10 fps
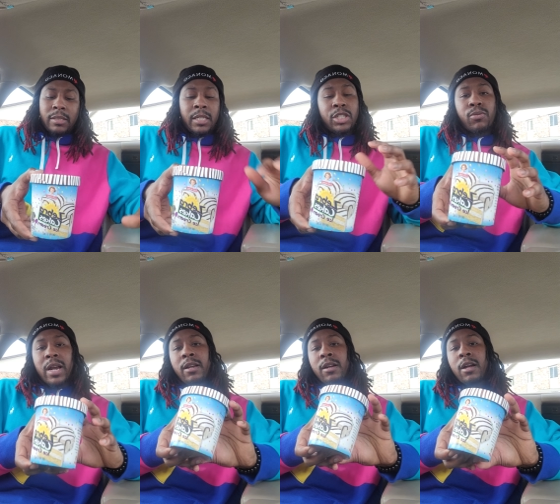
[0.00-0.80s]
This
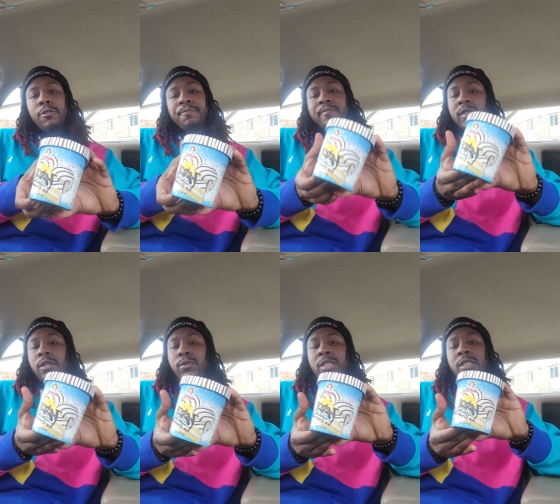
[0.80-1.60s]
right here though,
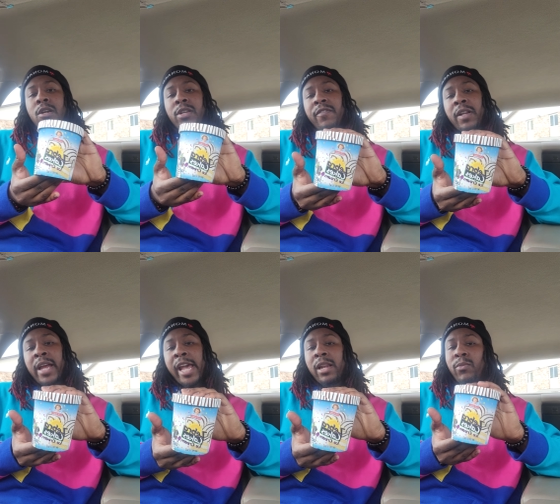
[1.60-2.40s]
we just gonna give it
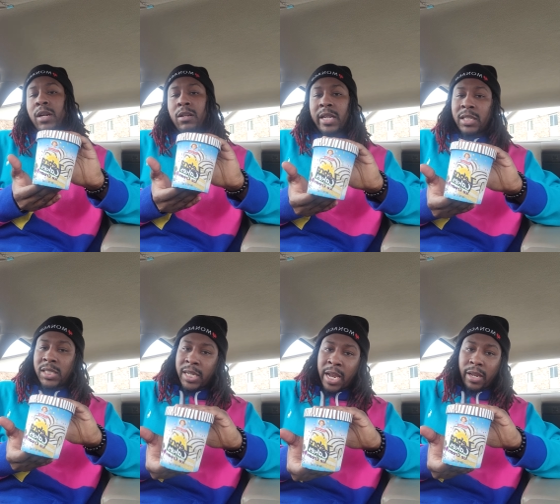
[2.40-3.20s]
an eight and we gonna let it
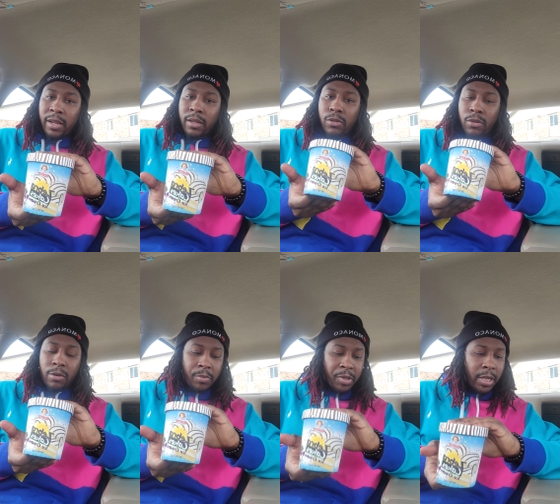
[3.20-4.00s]
skate. You
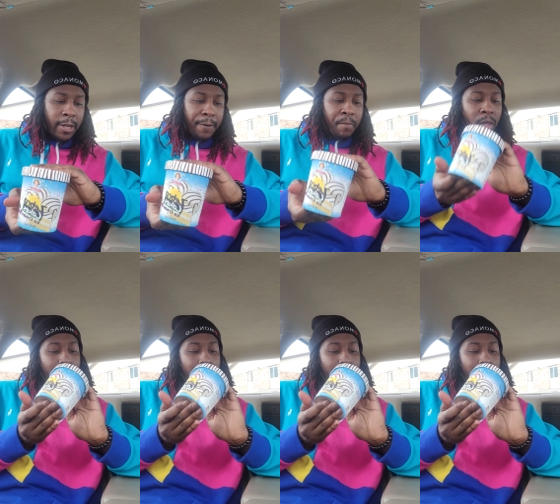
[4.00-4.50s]
know what I'm saying?